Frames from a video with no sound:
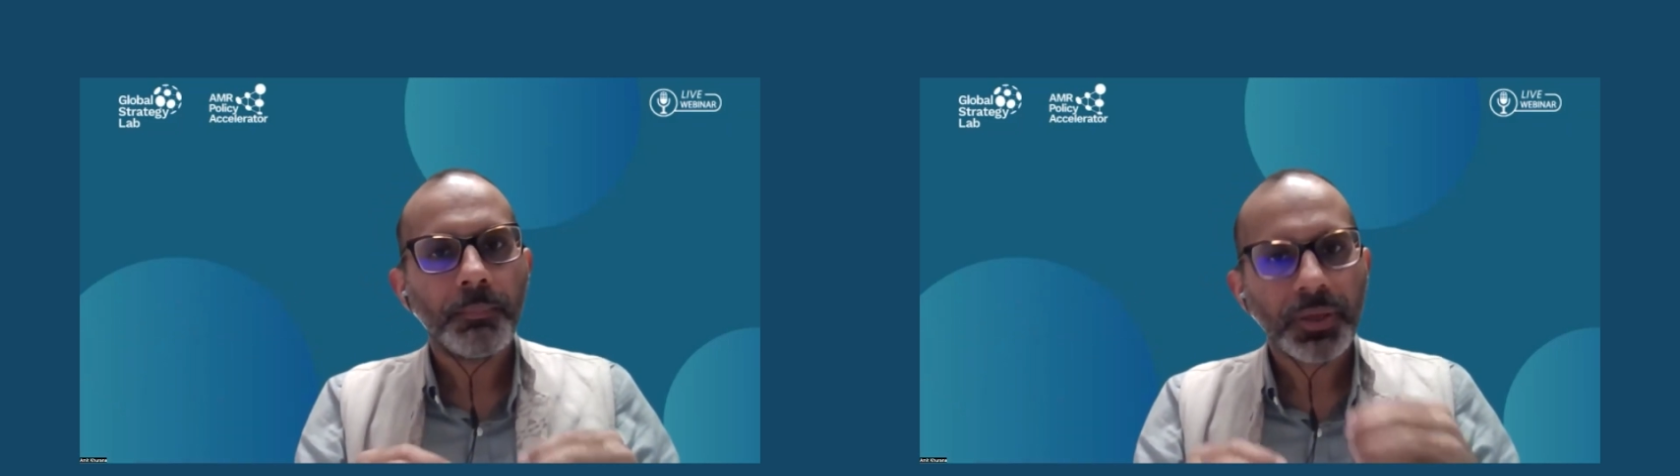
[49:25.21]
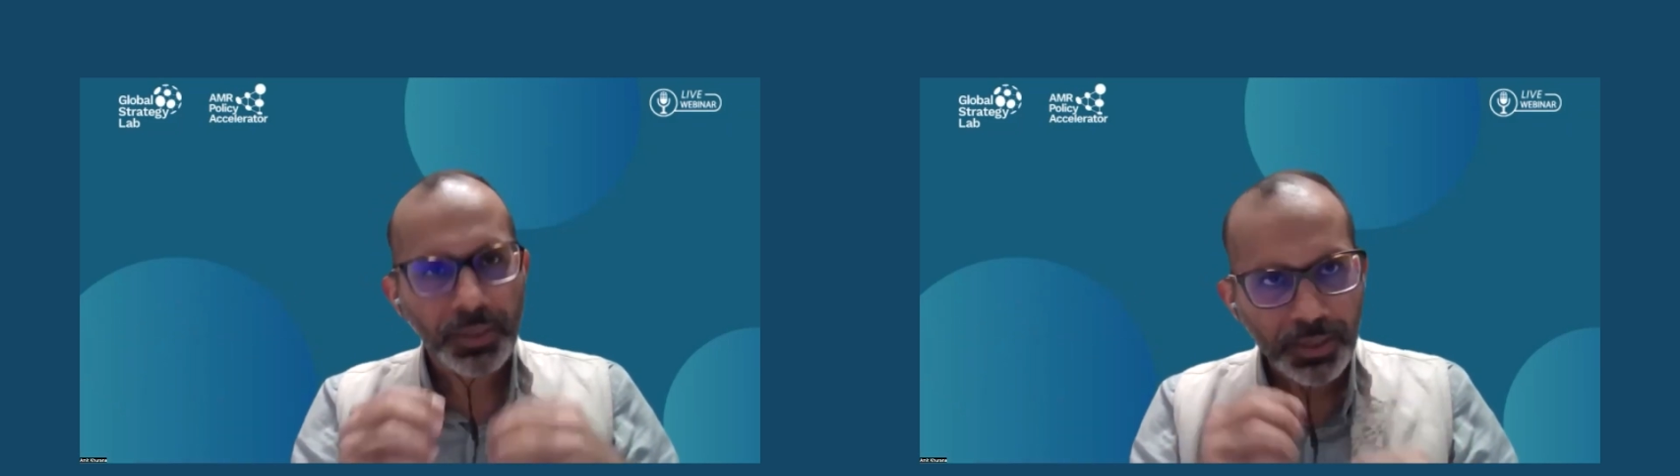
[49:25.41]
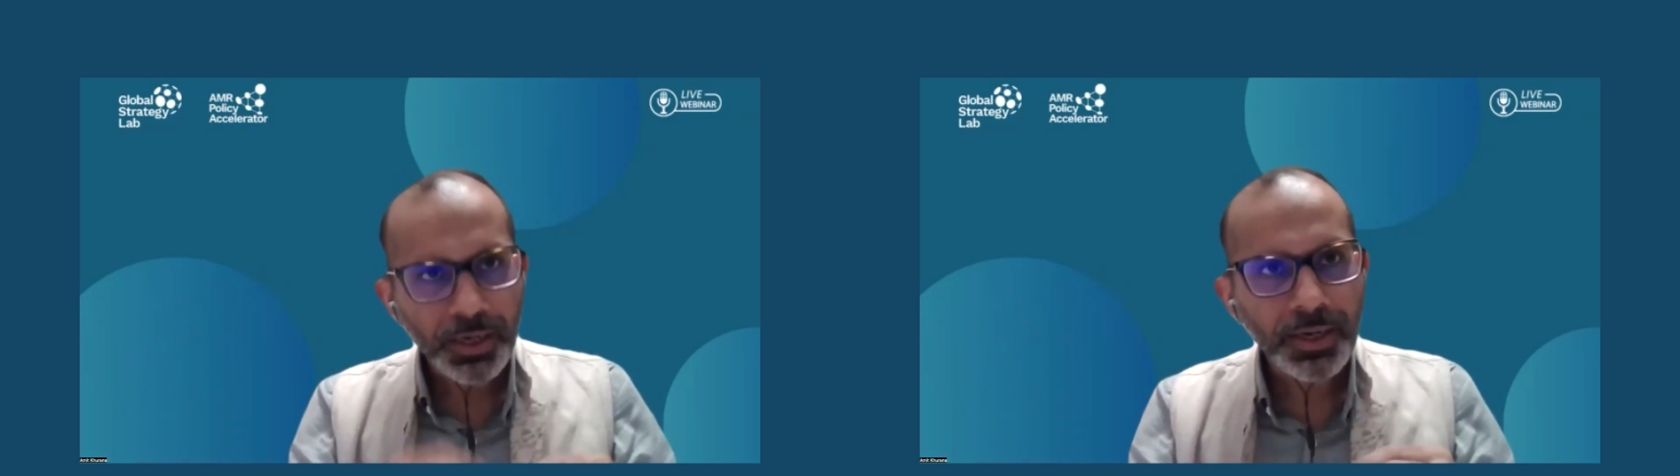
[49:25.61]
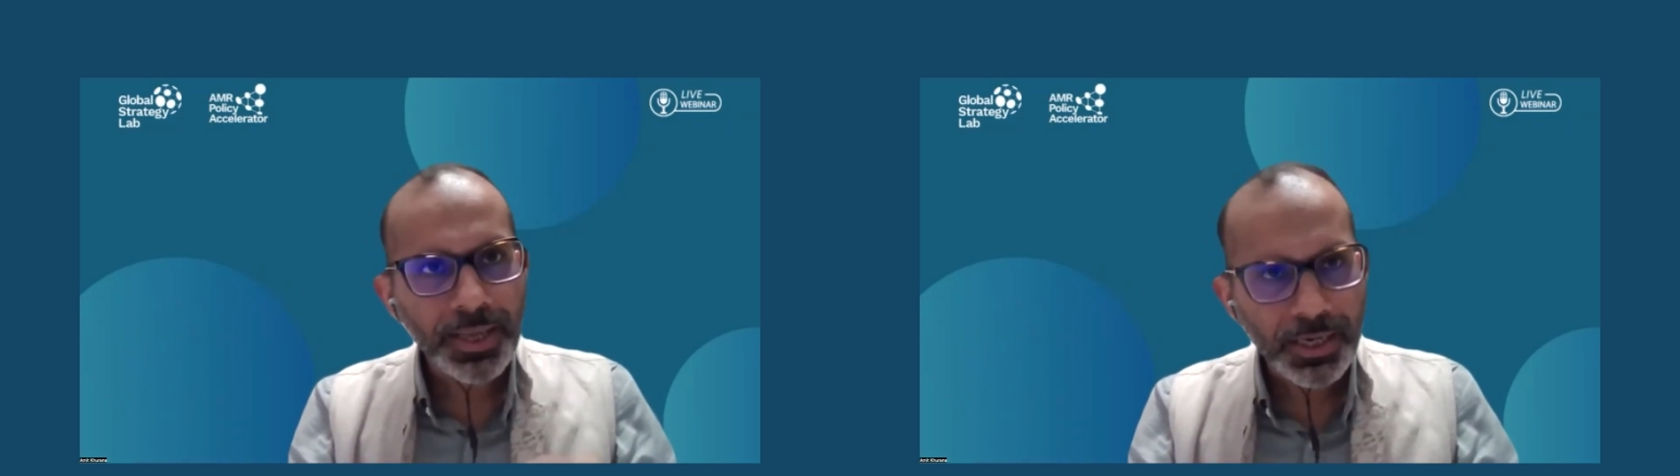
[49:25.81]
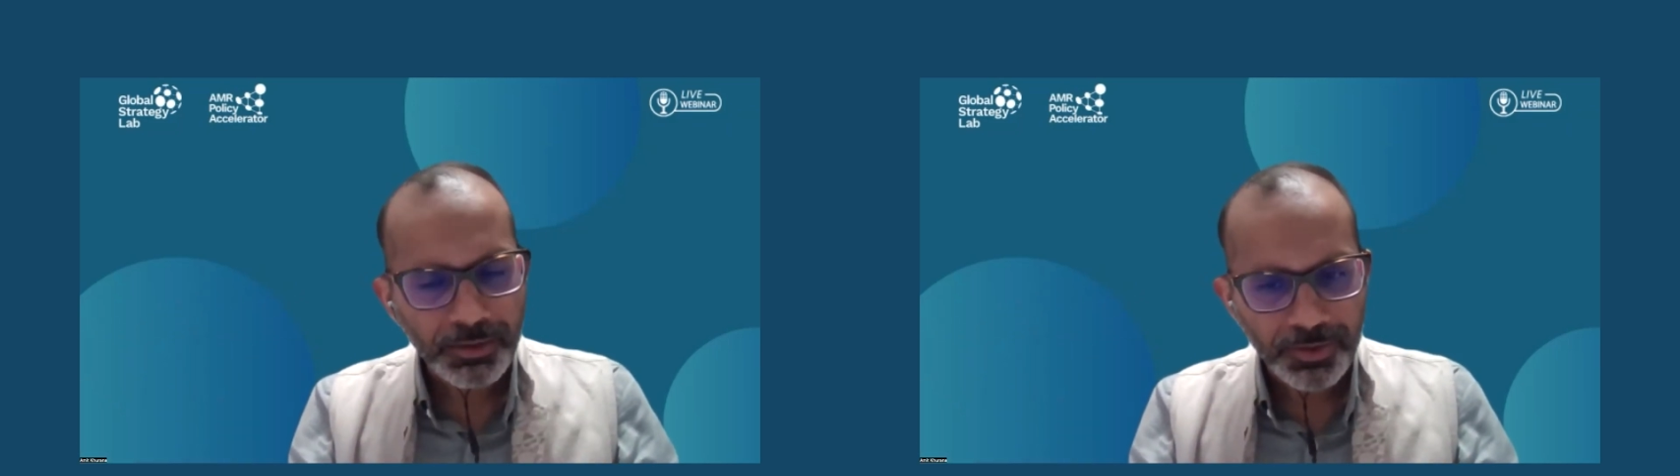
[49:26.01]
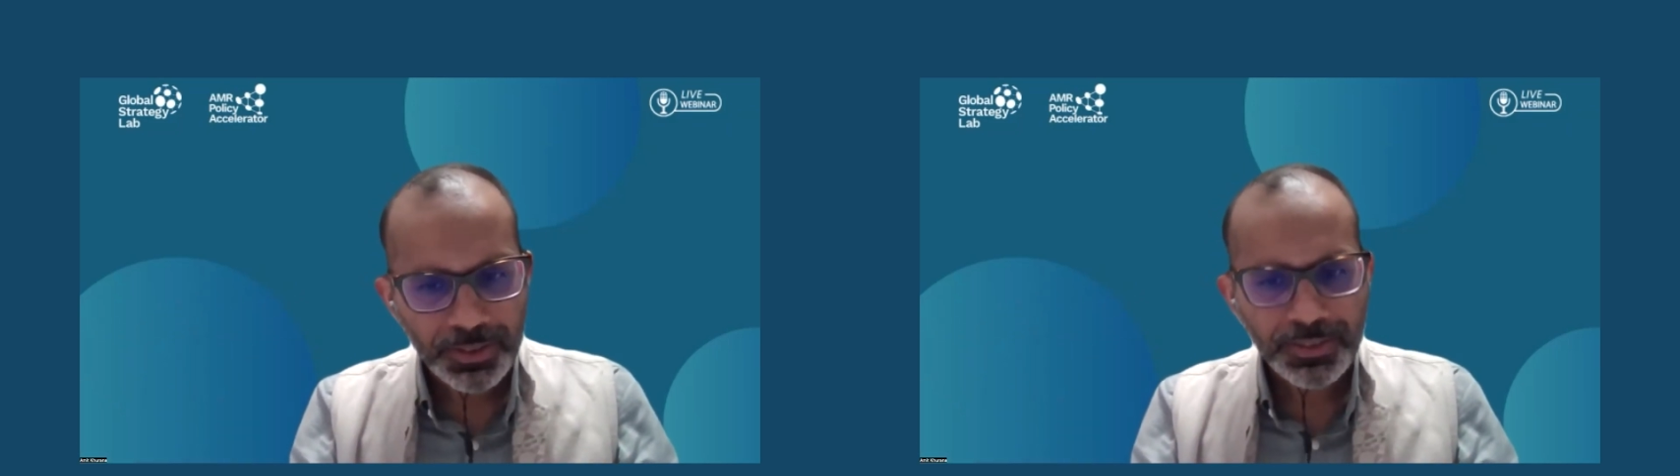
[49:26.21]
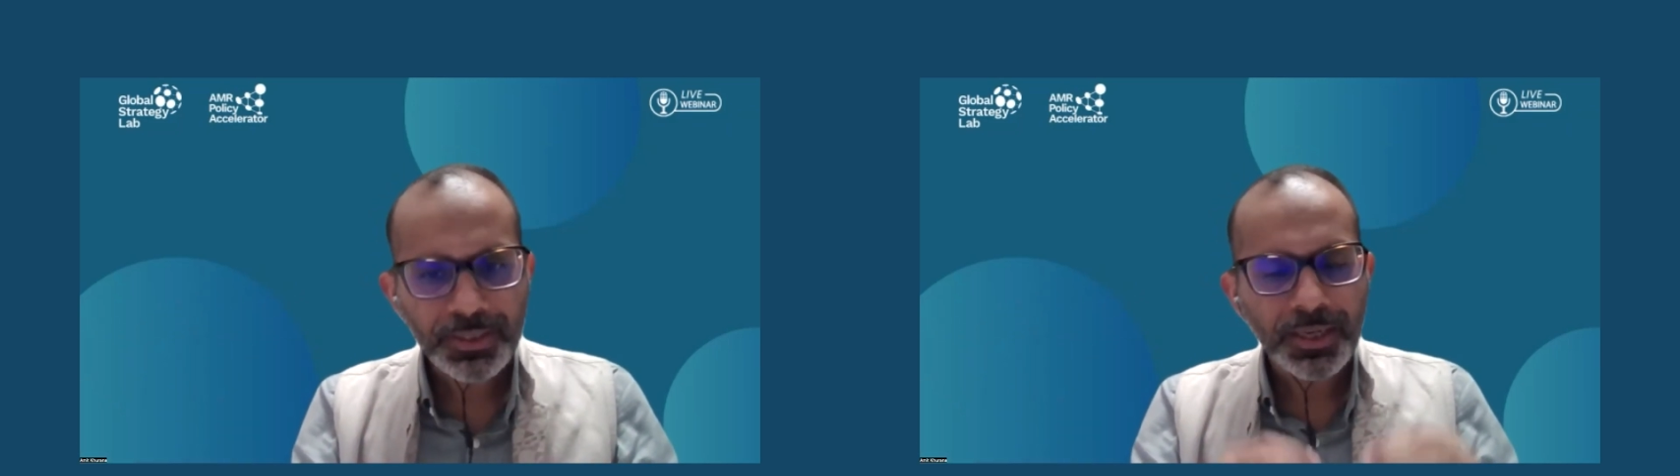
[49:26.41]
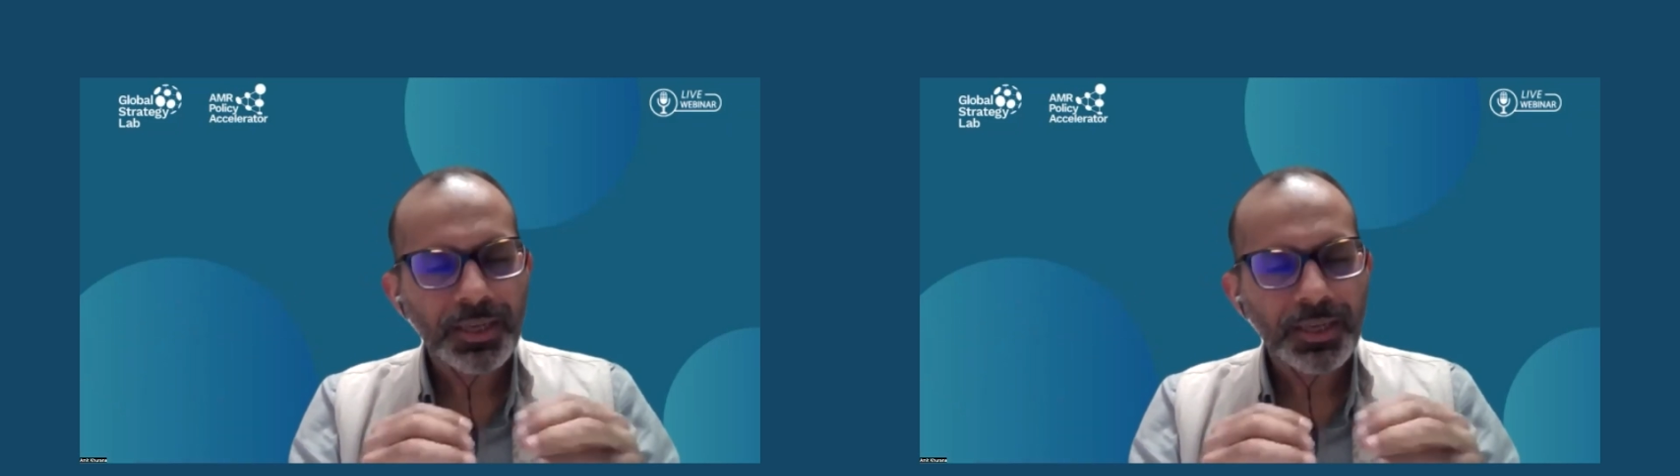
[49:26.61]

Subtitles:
But the current narrative is,